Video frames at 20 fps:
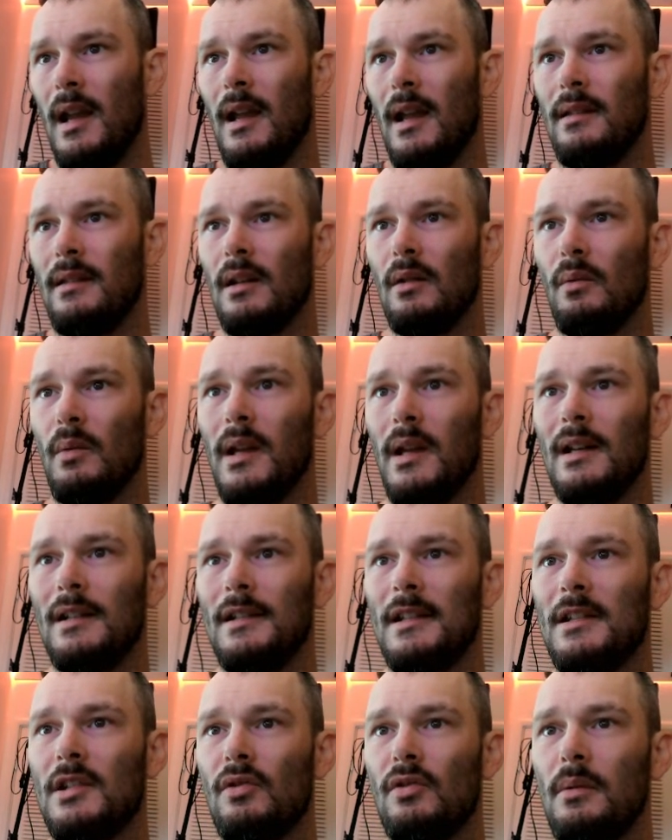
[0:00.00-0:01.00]
And then are we going to
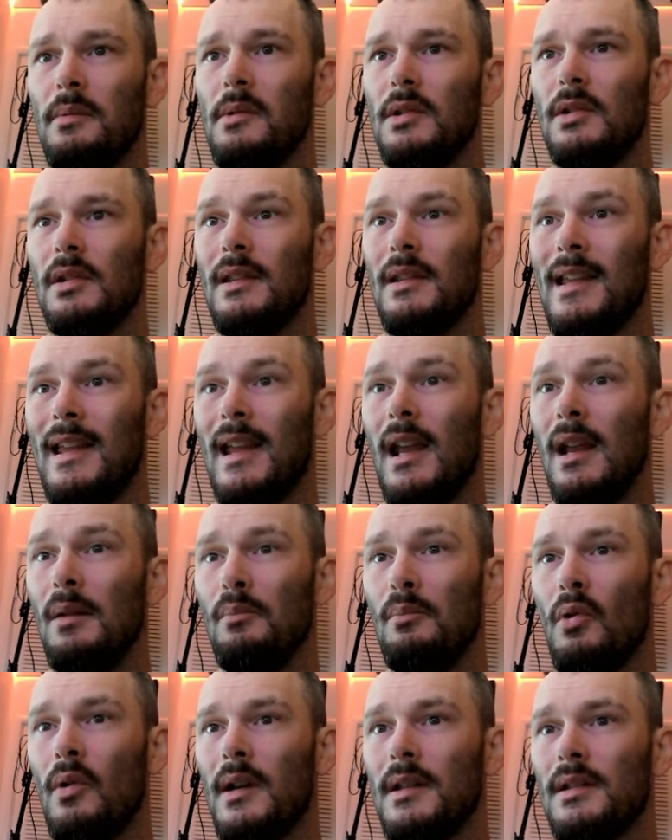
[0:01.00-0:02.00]
distribute to the
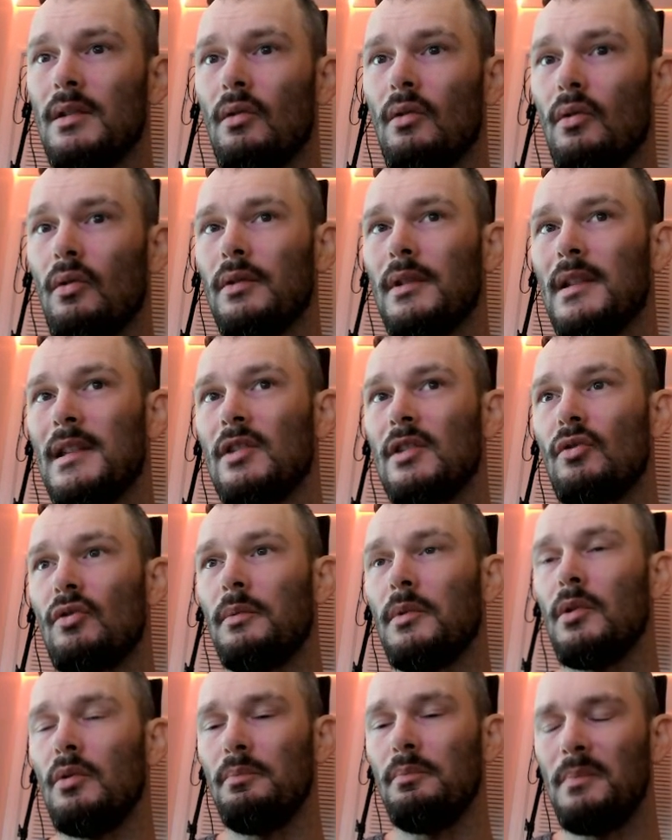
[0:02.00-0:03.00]
endpoints or
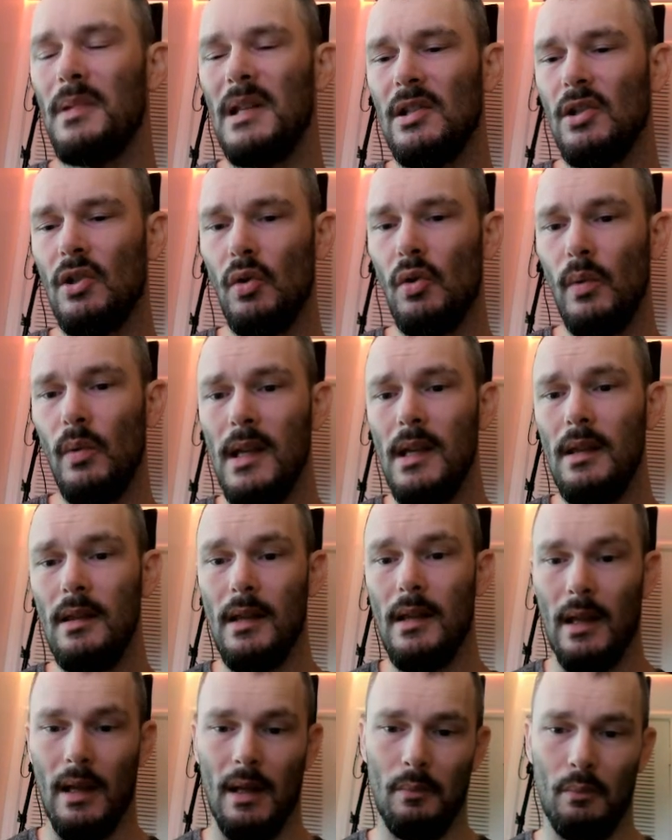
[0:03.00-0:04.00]
distribute between
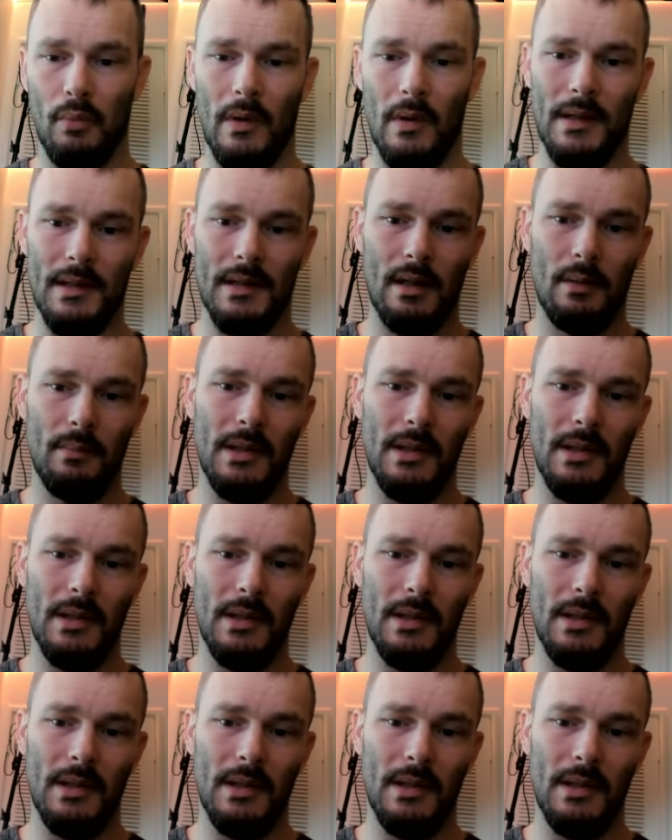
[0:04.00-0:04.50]
the endpoints?